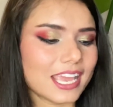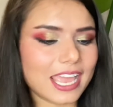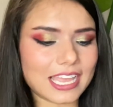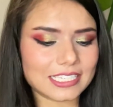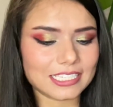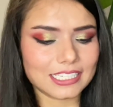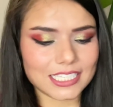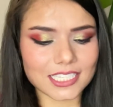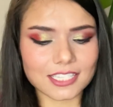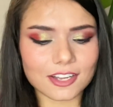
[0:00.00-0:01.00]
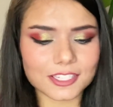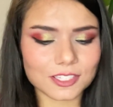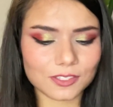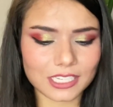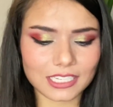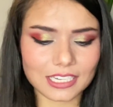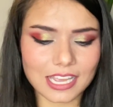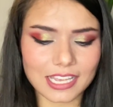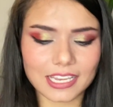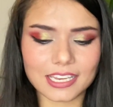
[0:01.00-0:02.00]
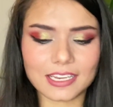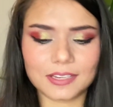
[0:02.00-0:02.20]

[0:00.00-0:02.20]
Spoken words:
And this is how it's looking like.